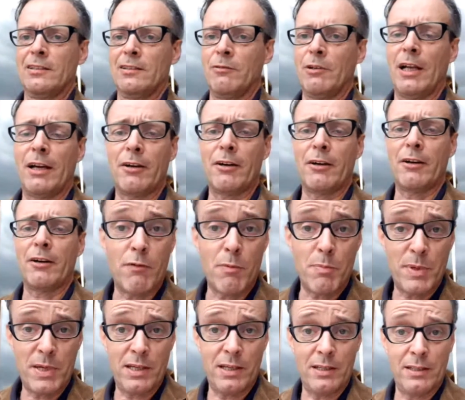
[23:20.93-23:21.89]
Well, I'm
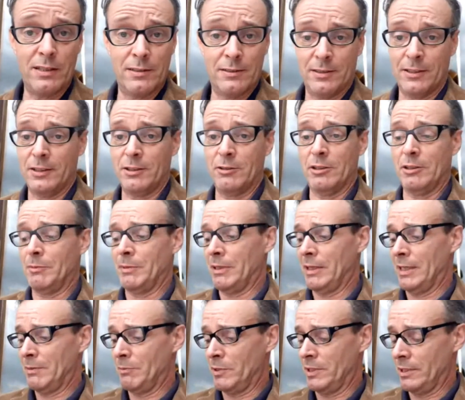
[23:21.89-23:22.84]
going to have a beer. I don't
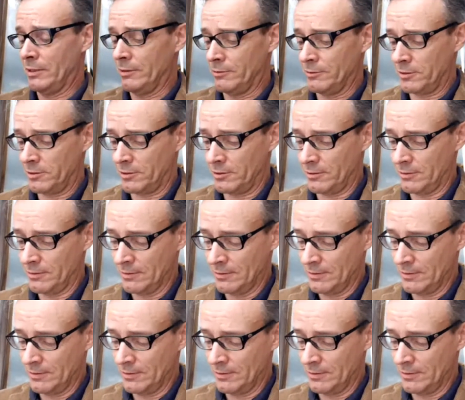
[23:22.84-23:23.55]
know about anybody else.